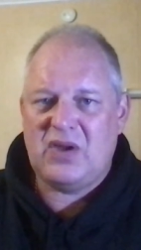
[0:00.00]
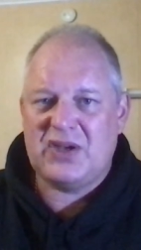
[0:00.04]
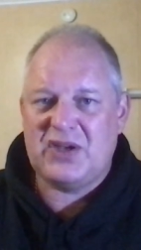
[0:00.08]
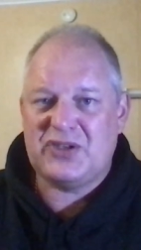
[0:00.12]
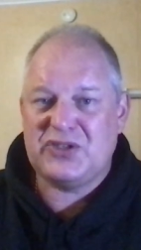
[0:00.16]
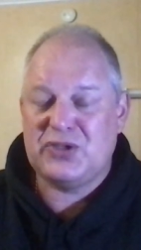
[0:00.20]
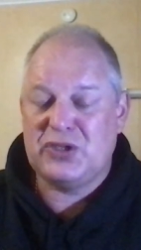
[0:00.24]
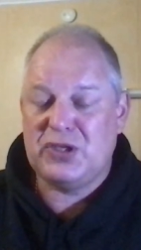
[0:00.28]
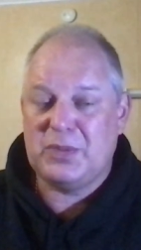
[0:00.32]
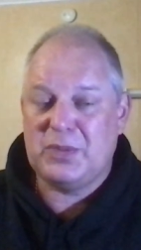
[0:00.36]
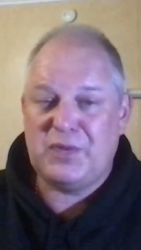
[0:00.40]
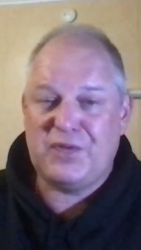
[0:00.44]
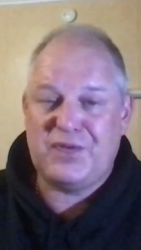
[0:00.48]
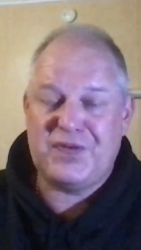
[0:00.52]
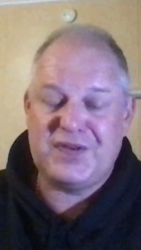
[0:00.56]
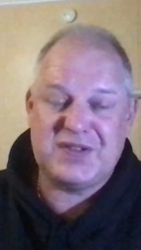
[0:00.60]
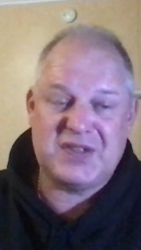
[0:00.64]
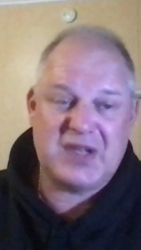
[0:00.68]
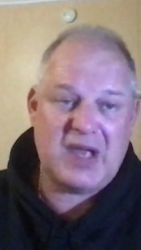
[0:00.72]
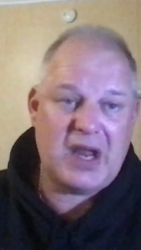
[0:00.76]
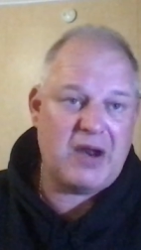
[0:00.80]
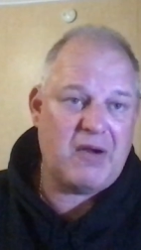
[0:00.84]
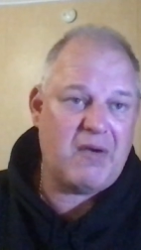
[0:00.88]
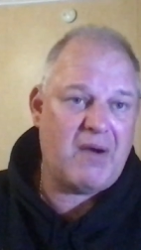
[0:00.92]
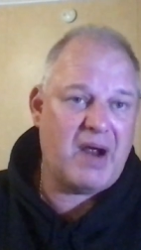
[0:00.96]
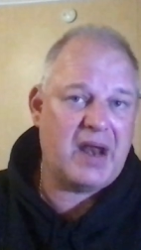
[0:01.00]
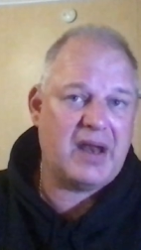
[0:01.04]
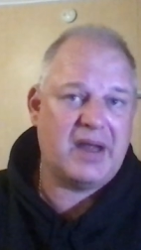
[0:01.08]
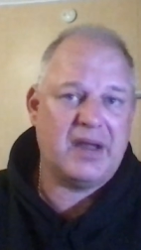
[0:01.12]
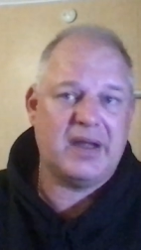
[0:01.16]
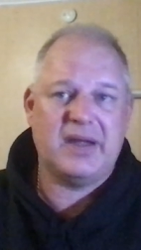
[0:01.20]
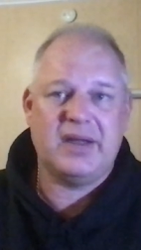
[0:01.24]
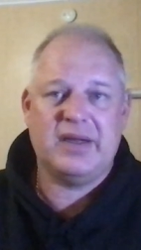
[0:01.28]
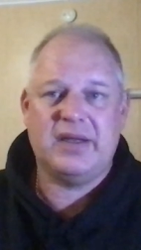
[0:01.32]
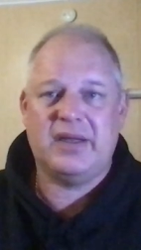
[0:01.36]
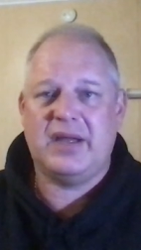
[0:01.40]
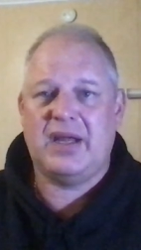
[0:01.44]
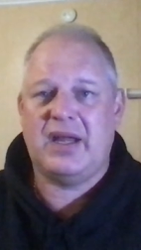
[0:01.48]
suitable for Santa
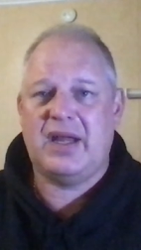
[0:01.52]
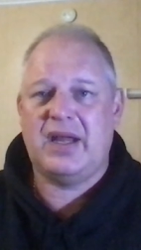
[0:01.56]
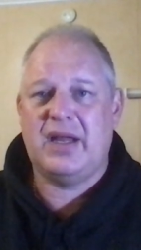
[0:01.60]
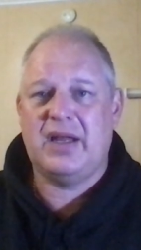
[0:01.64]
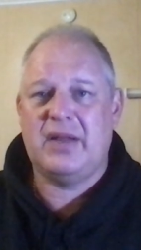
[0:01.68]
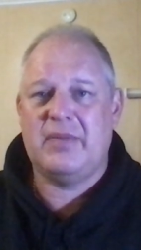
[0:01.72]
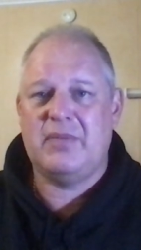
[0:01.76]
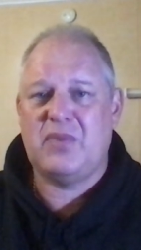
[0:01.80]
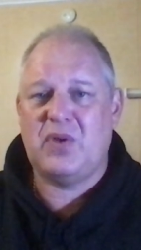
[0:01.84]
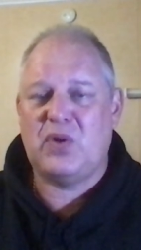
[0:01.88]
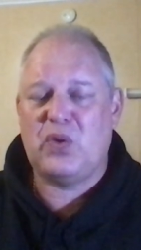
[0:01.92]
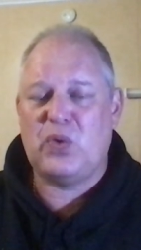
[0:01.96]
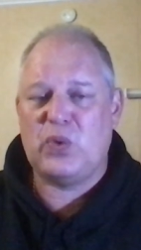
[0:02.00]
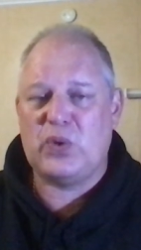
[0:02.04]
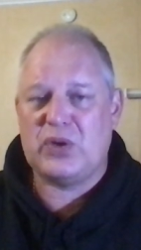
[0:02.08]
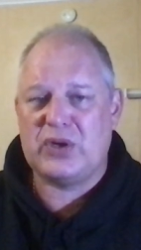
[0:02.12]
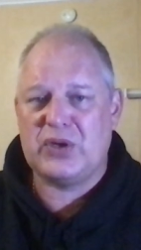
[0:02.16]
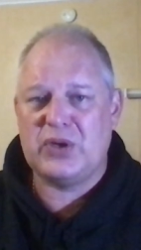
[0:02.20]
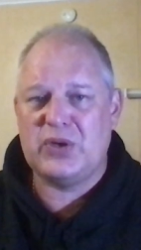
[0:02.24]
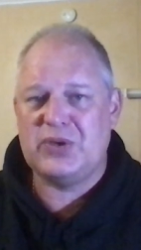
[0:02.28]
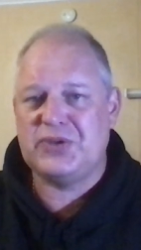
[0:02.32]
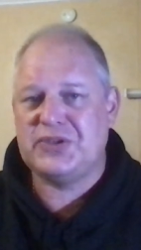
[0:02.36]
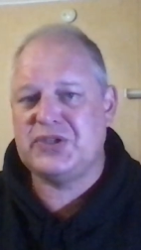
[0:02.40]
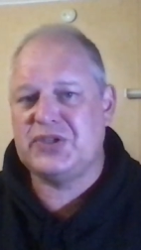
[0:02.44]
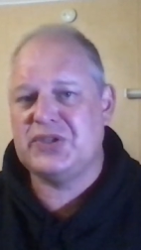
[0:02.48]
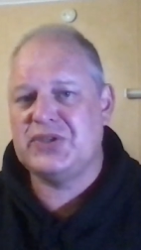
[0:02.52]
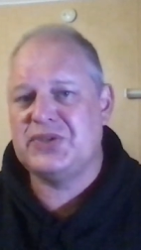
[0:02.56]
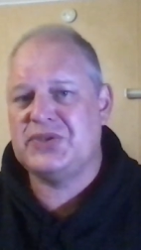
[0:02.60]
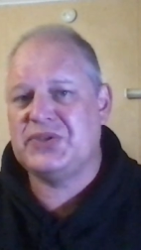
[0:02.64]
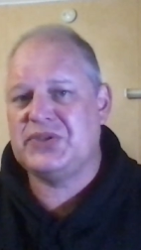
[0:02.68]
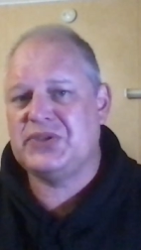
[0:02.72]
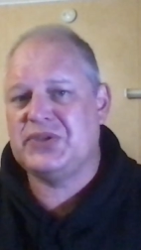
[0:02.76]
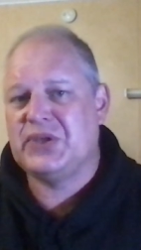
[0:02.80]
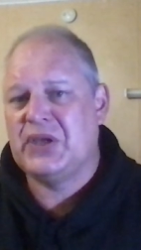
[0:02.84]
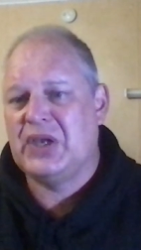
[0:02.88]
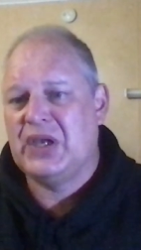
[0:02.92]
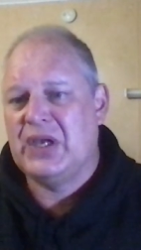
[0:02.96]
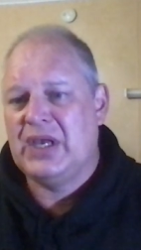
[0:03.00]
Ana or
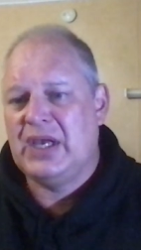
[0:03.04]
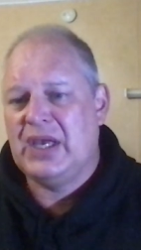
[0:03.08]
Cooches